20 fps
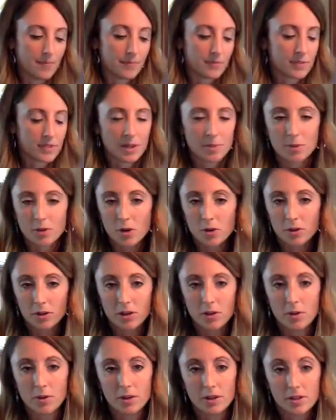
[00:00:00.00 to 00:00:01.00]
Some
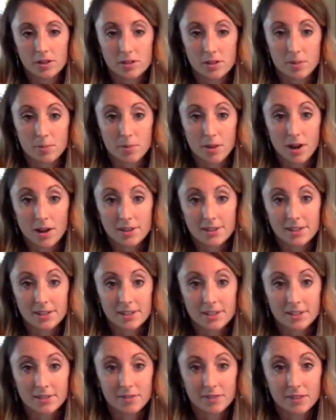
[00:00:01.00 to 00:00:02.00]
coconut oils are
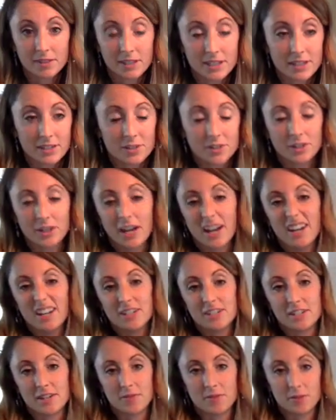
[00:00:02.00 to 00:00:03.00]
processed differently, so you kind of
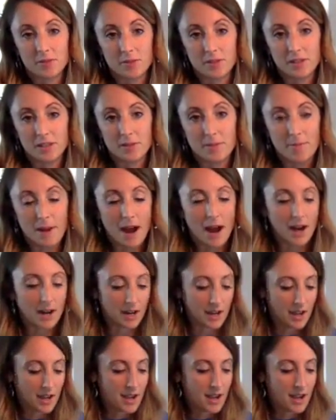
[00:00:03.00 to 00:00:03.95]
just have to read the back.